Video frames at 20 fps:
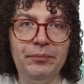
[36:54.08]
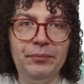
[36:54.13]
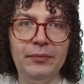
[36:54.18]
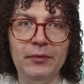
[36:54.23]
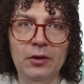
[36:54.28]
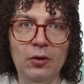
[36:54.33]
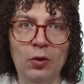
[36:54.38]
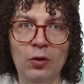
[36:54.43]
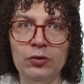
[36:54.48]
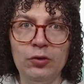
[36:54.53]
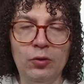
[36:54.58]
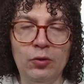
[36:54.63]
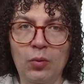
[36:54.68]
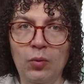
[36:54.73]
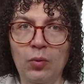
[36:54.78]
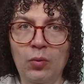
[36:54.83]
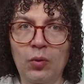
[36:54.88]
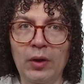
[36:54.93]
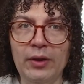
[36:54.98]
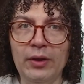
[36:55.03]
also
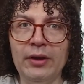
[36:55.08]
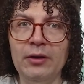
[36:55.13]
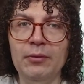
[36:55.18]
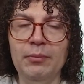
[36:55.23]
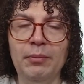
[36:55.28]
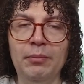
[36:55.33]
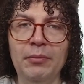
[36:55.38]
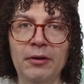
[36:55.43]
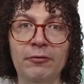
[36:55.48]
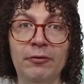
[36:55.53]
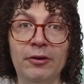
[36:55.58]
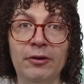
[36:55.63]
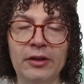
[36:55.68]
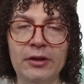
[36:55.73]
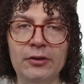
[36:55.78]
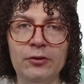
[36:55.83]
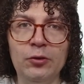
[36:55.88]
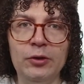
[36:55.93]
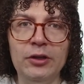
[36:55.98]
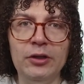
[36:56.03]
what here Versa is
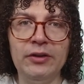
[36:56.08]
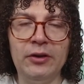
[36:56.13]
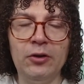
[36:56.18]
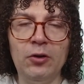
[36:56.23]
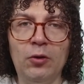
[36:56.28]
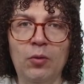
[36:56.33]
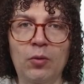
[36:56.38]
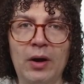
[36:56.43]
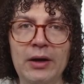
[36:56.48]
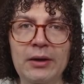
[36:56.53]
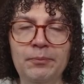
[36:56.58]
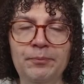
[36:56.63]
doing is another one.